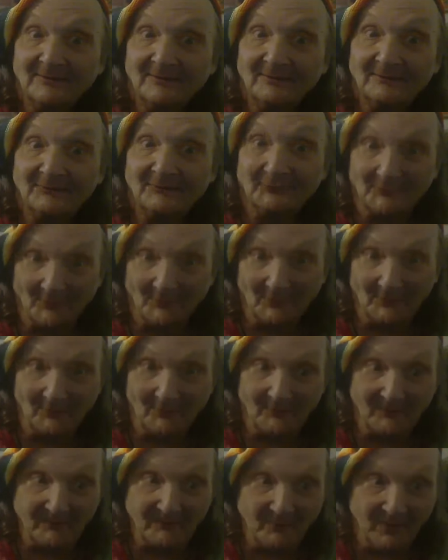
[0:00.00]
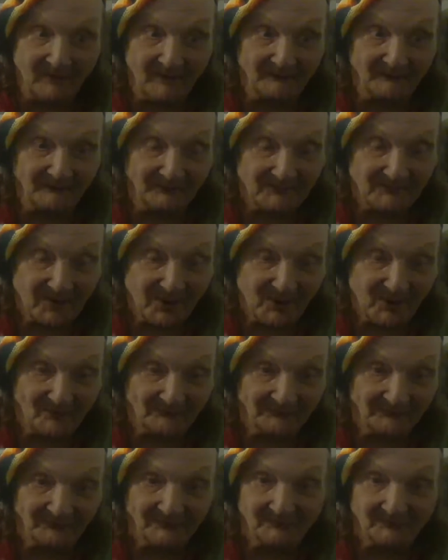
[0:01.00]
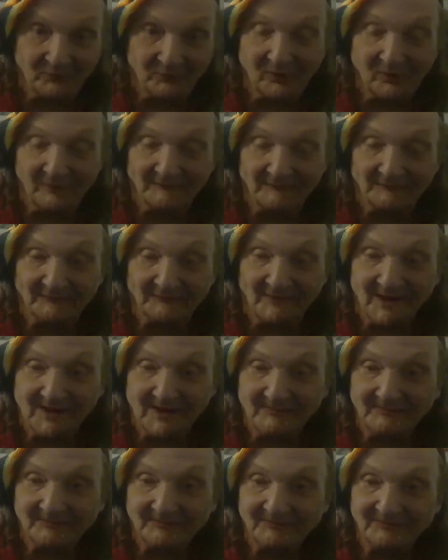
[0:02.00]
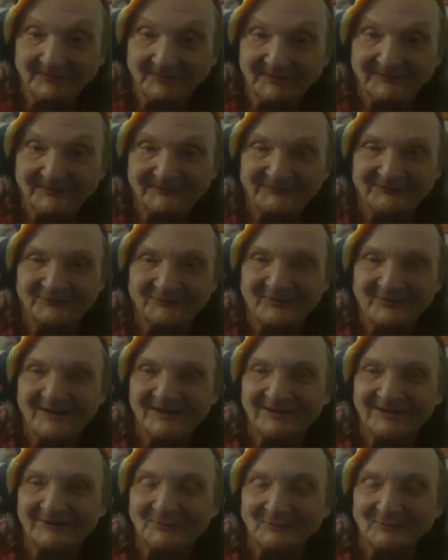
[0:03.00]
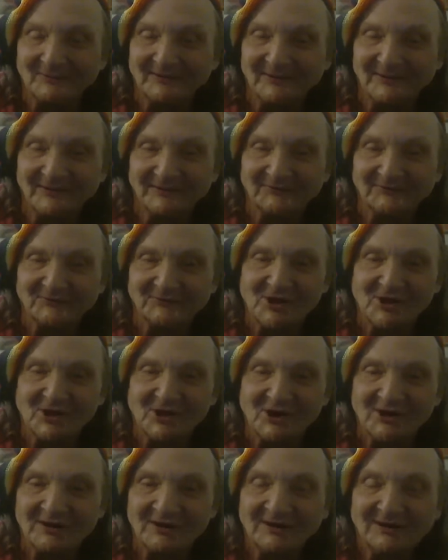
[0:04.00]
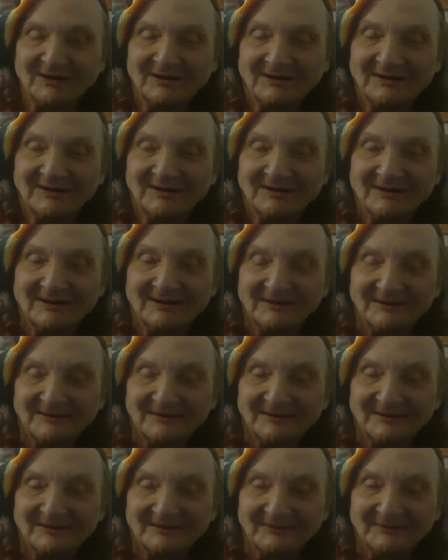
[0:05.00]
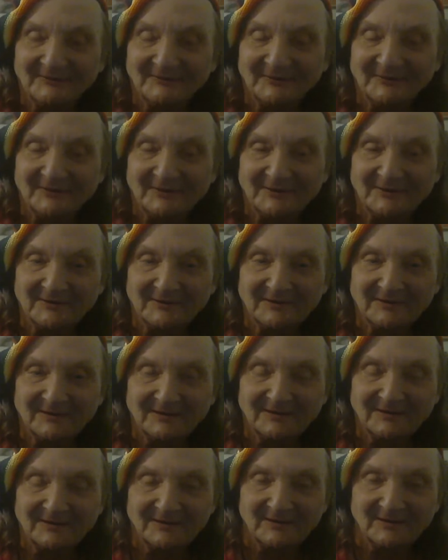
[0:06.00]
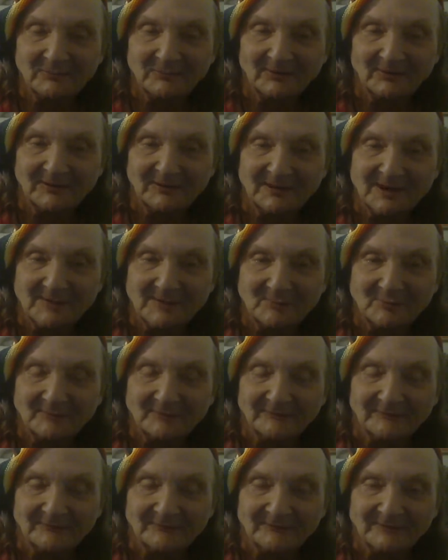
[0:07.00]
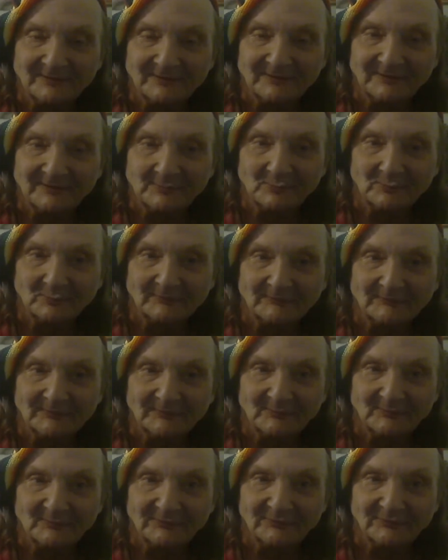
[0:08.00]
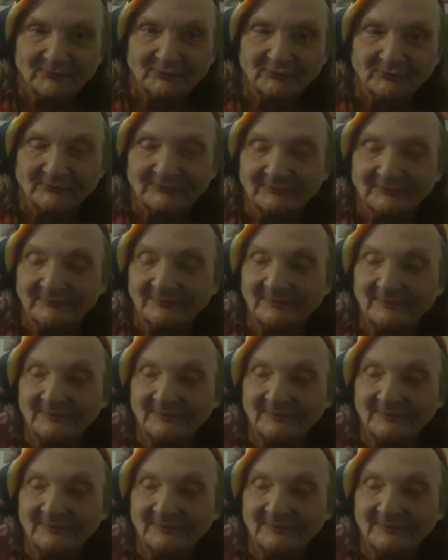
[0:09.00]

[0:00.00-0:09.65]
So I'm off tomorrow to the pawn shop to try and get rid of that guitar and a couple of cameras that I never was able to use.